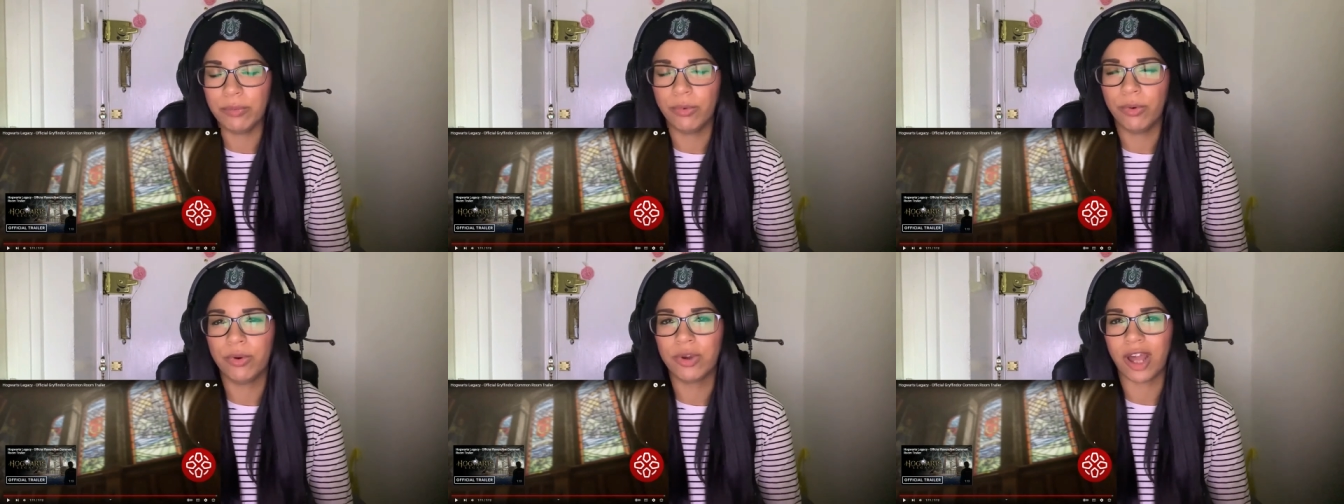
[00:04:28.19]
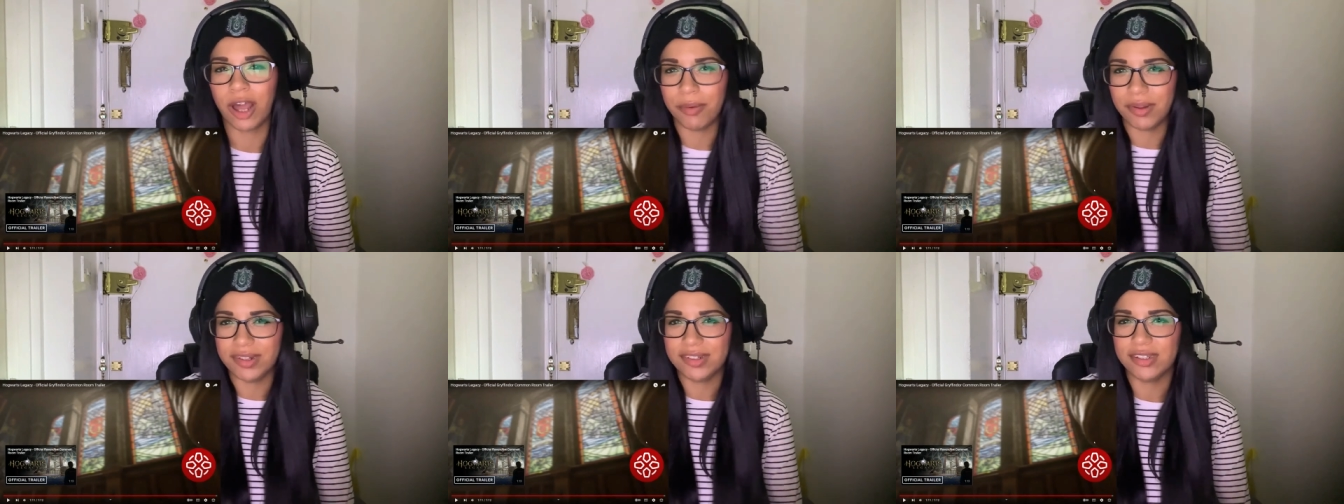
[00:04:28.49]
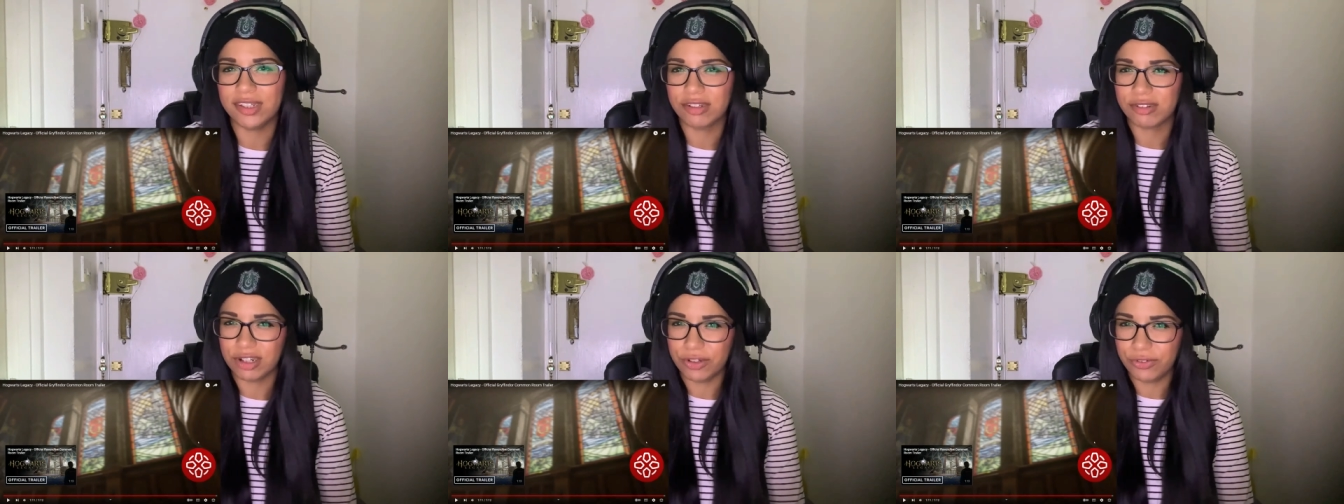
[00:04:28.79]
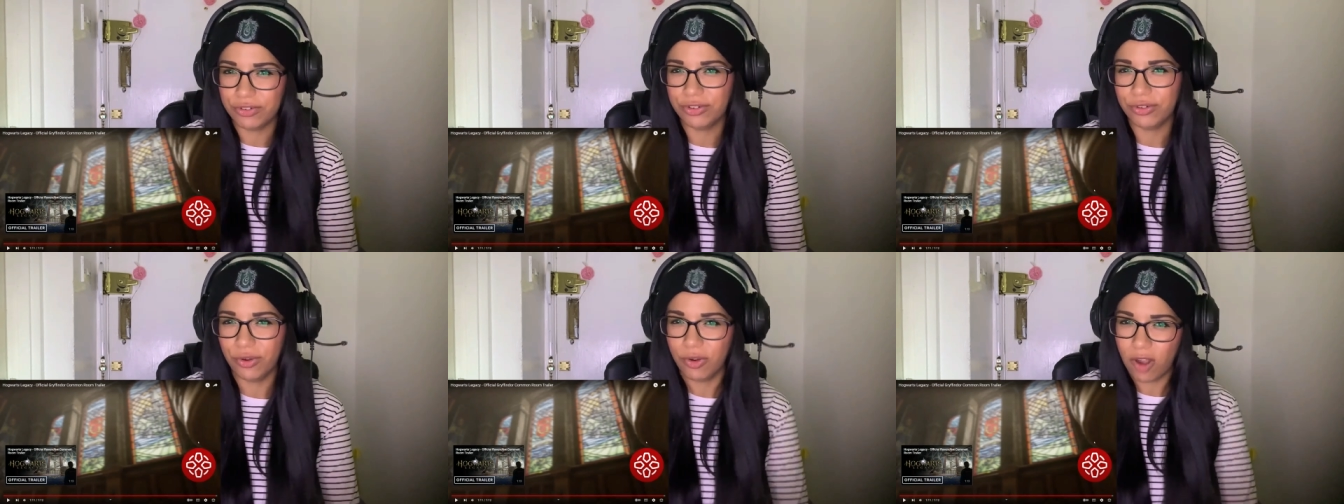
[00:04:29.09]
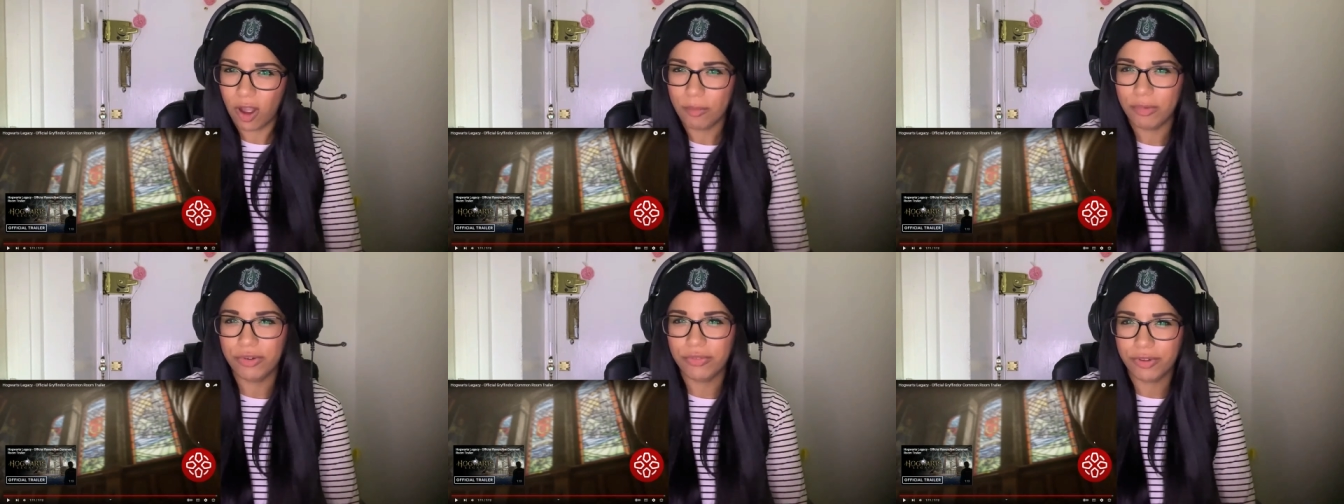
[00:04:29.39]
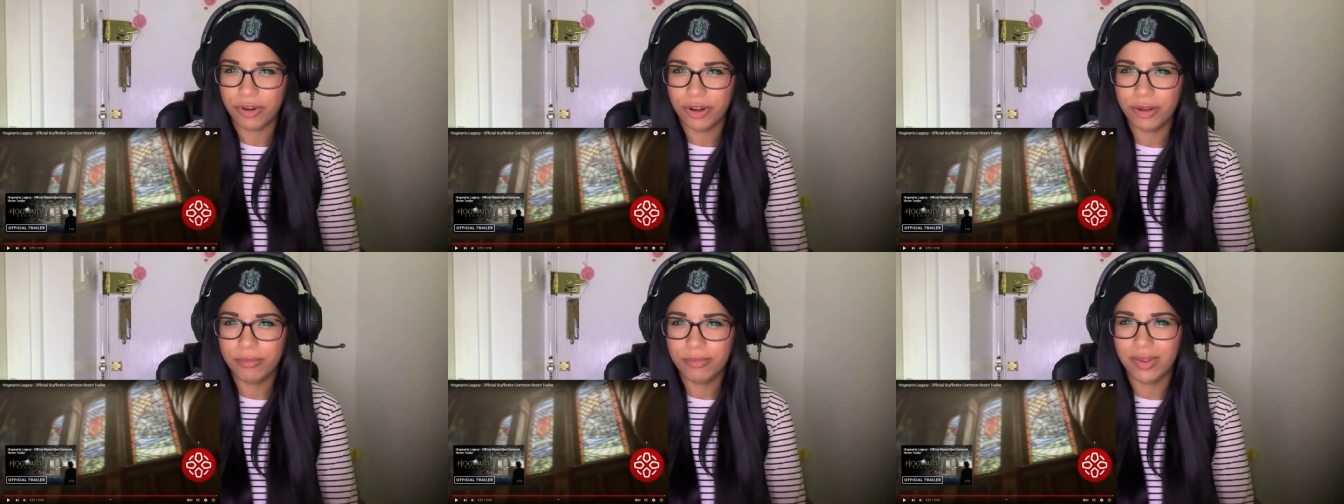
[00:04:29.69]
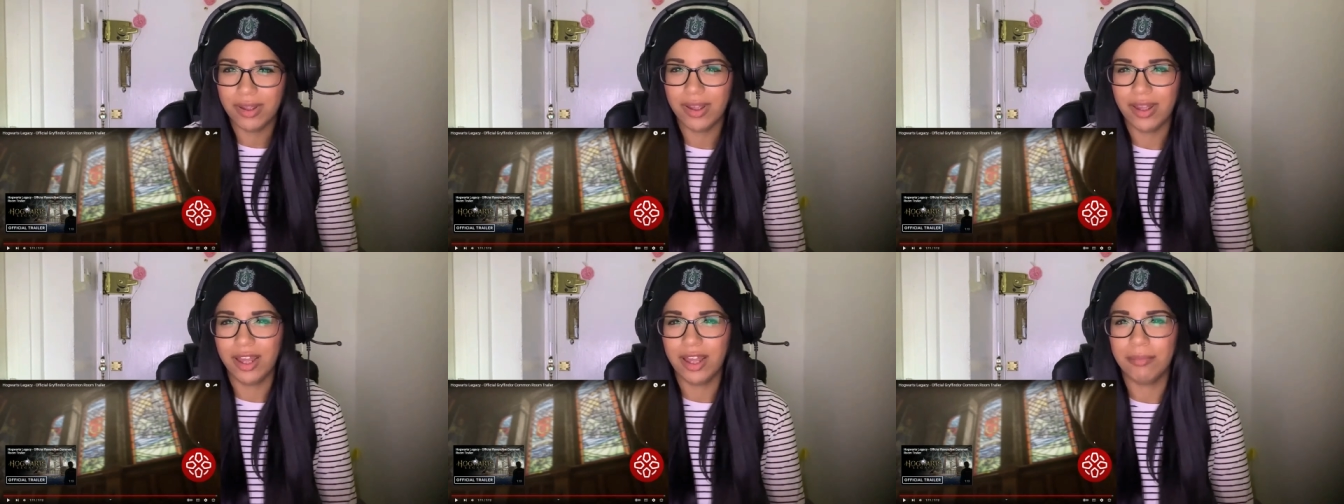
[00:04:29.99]
will go into the Gryffindor common
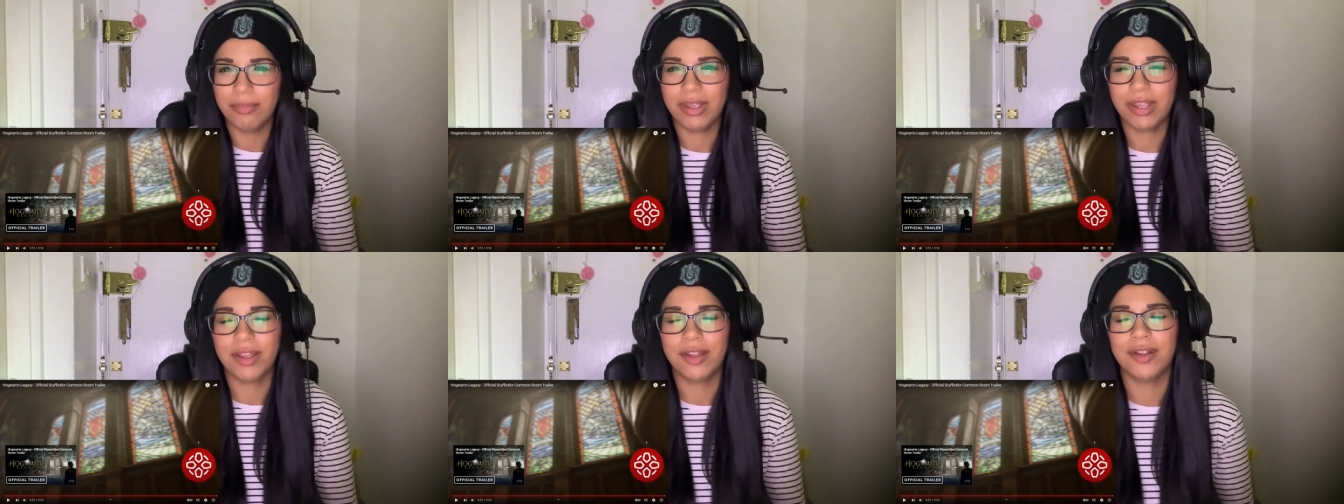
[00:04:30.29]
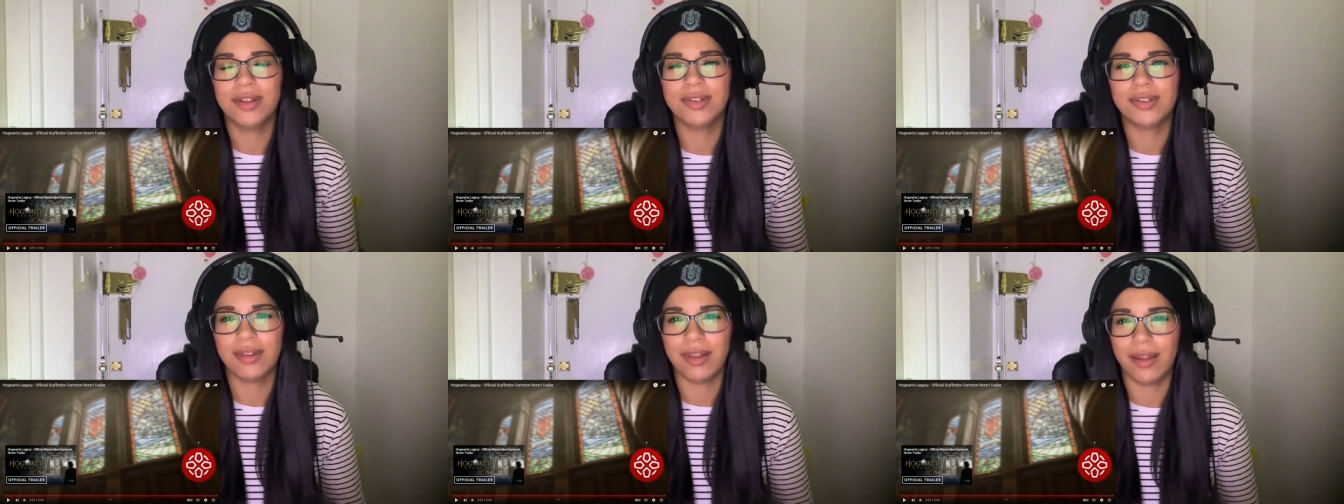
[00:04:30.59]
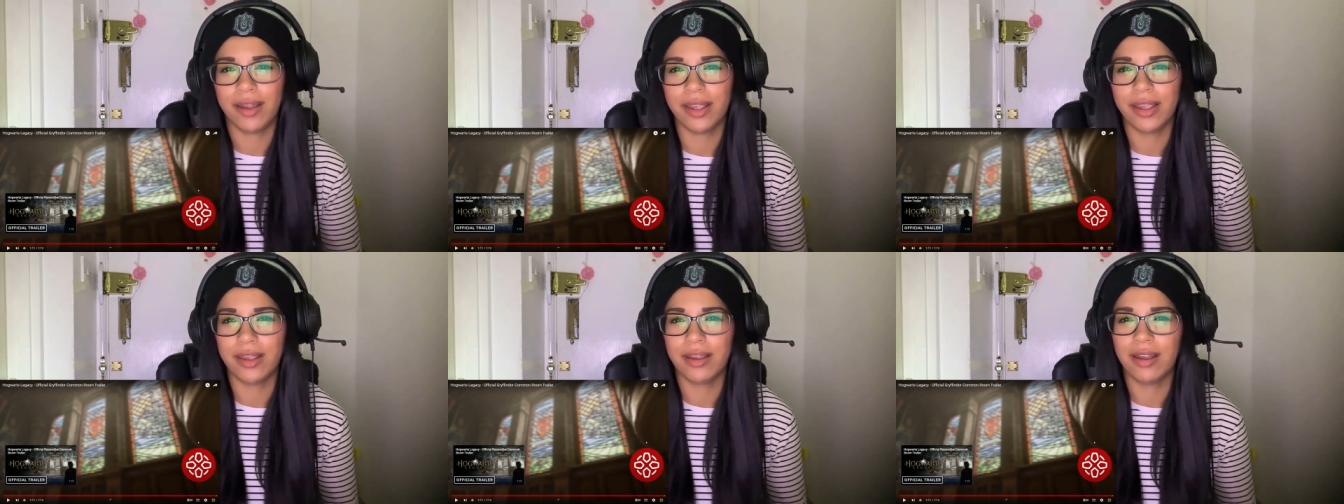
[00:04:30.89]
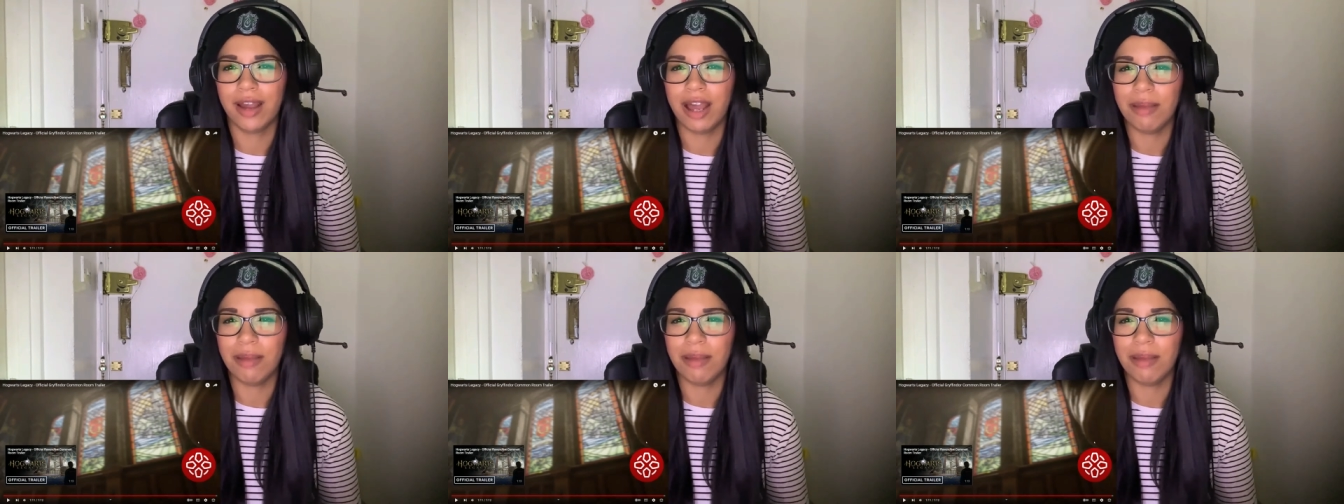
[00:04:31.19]
room because, like,